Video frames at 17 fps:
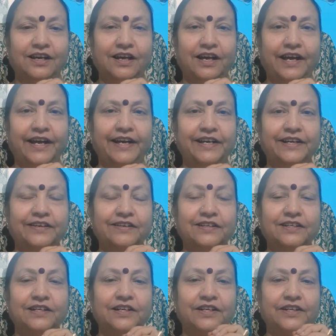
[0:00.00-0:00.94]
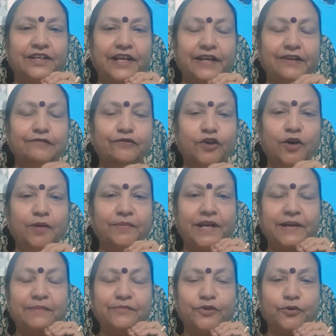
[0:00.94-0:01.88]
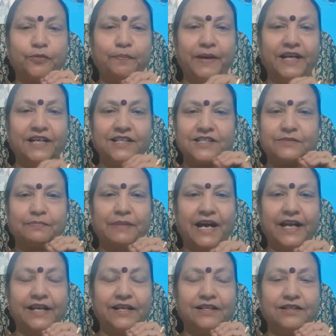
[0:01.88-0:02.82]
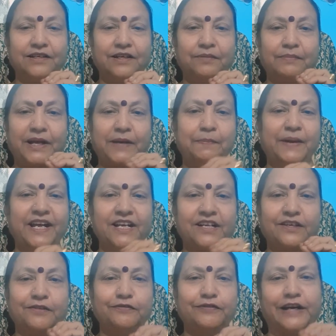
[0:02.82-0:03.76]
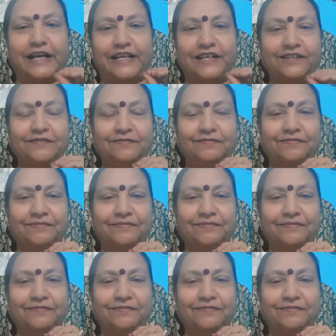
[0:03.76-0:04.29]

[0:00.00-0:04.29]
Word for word: and they informed him to pick his bike by paying the fine.